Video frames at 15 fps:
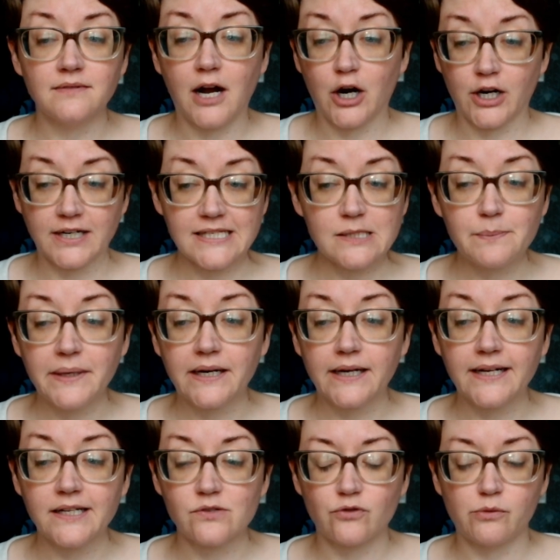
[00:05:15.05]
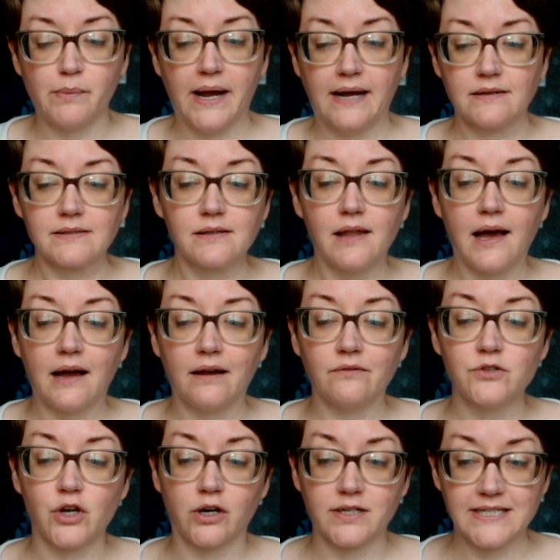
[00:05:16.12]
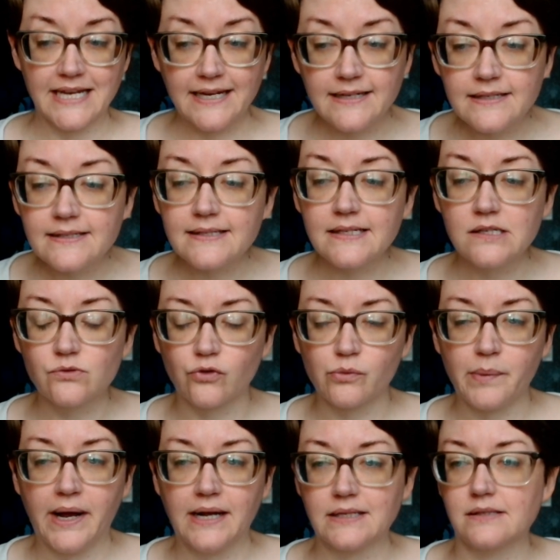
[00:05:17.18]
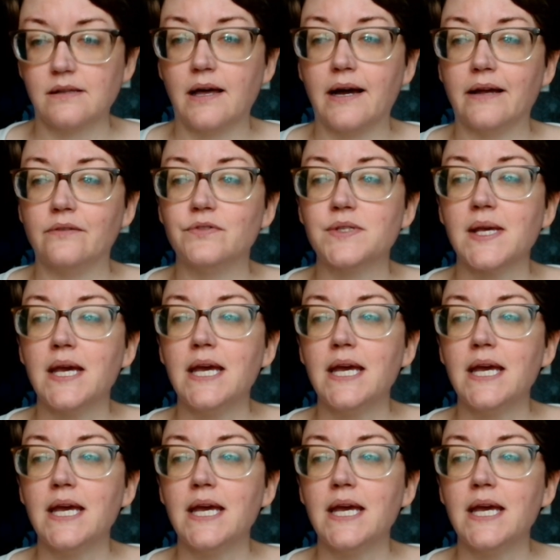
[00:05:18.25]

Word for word: our experience from past lives, our tendencies from past lives